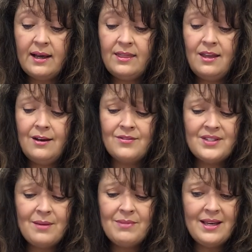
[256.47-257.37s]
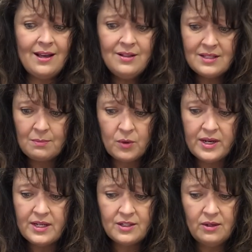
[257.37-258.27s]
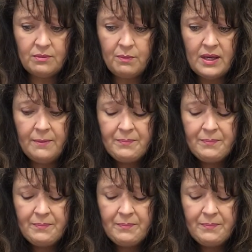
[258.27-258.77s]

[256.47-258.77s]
I thought of something else Morrie had told me.